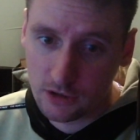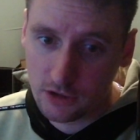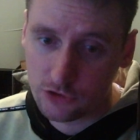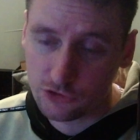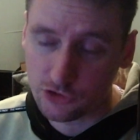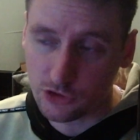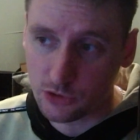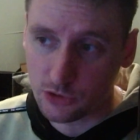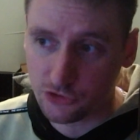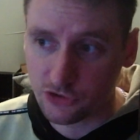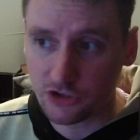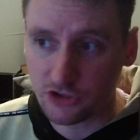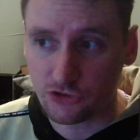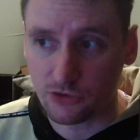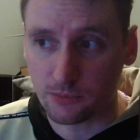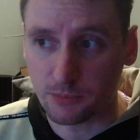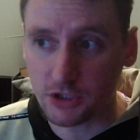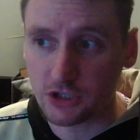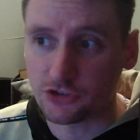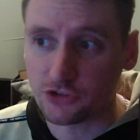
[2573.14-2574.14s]
So
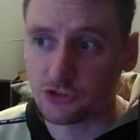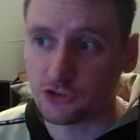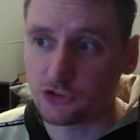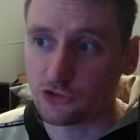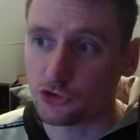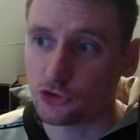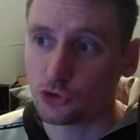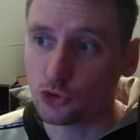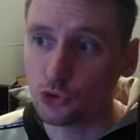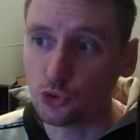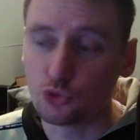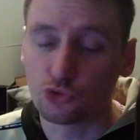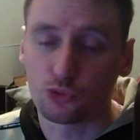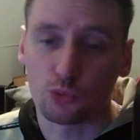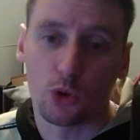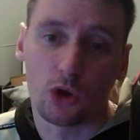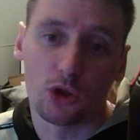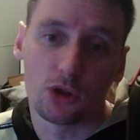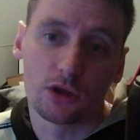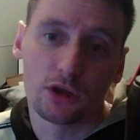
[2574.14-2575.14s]
accessibility is a huge
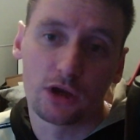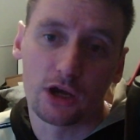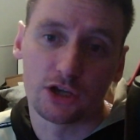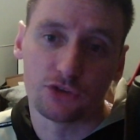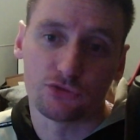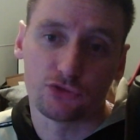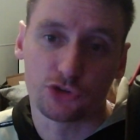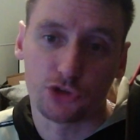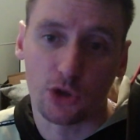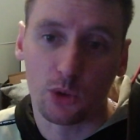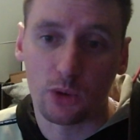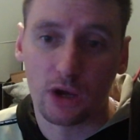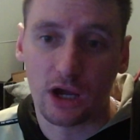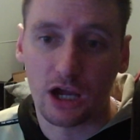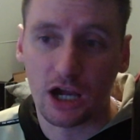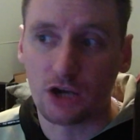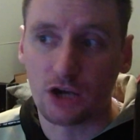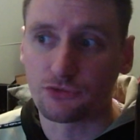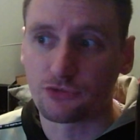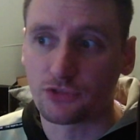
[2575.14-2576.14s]
one, and if you don't
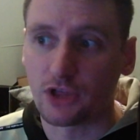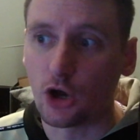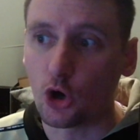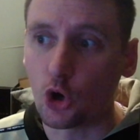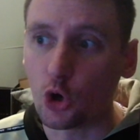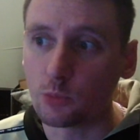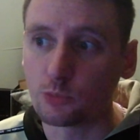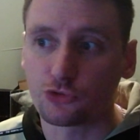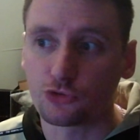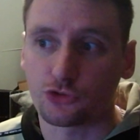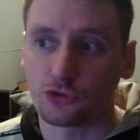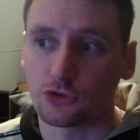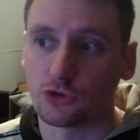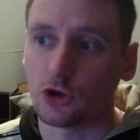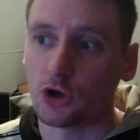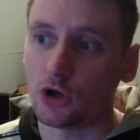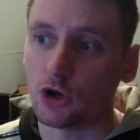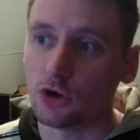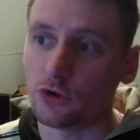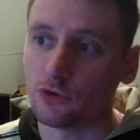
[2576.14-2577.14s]
have that option
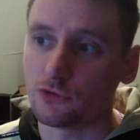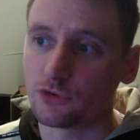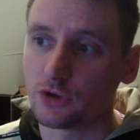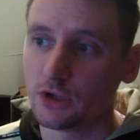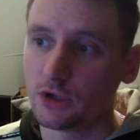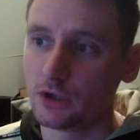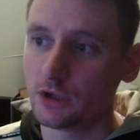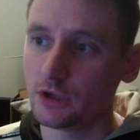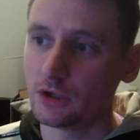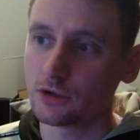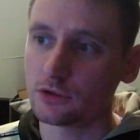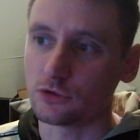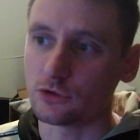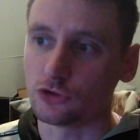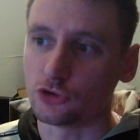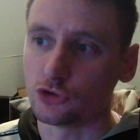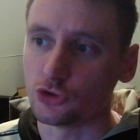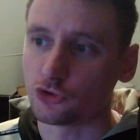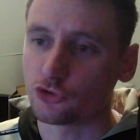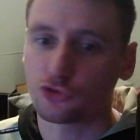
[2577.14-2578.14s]
of
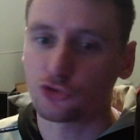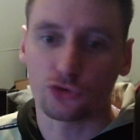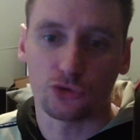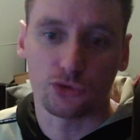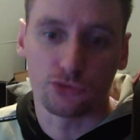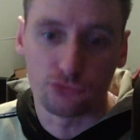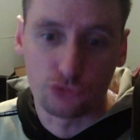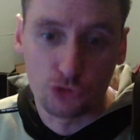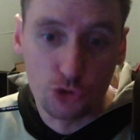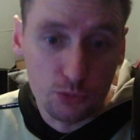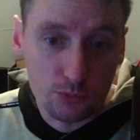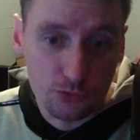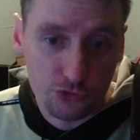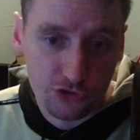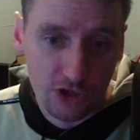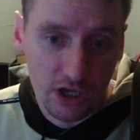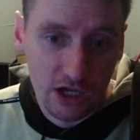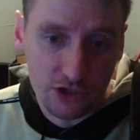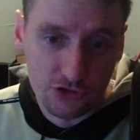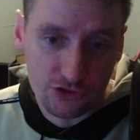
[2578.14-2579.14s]
good sort of room
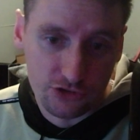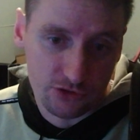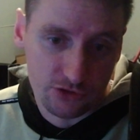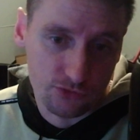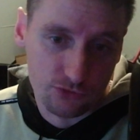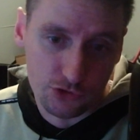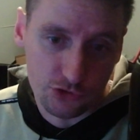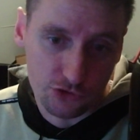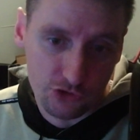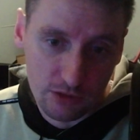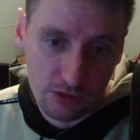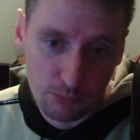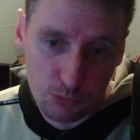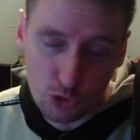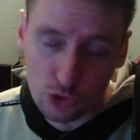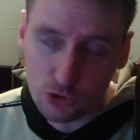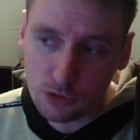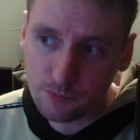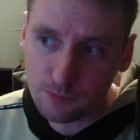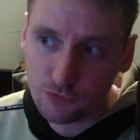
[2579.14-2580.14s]
size, for
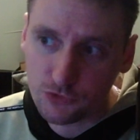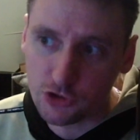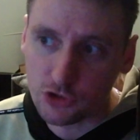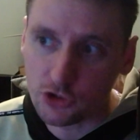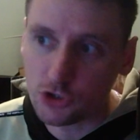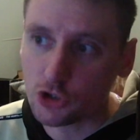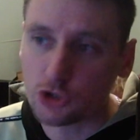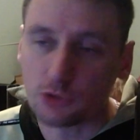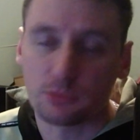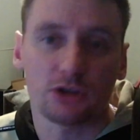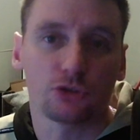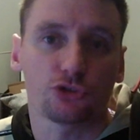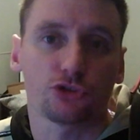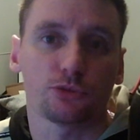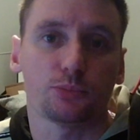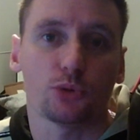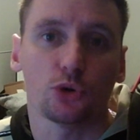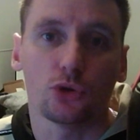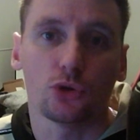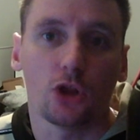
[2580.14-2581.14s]
example, you're not going to be able to
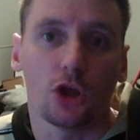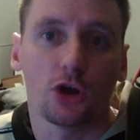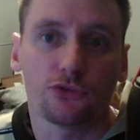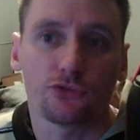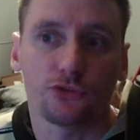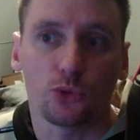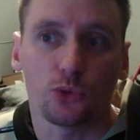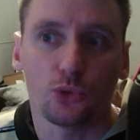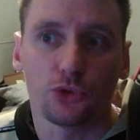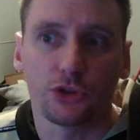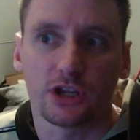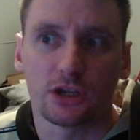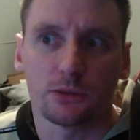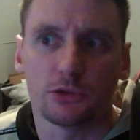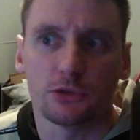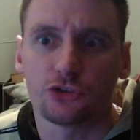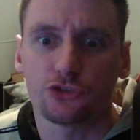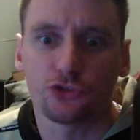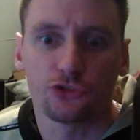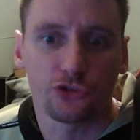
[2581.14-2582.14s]
pull off all the
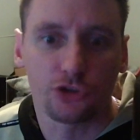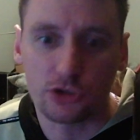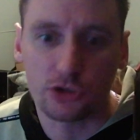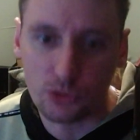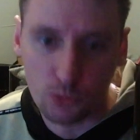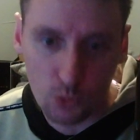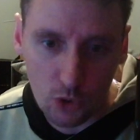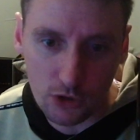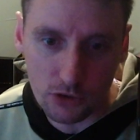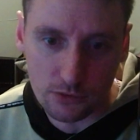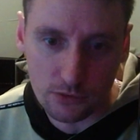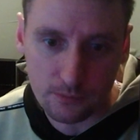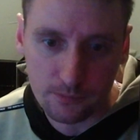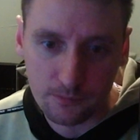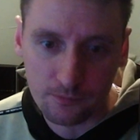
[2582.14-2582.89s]
animations that you want.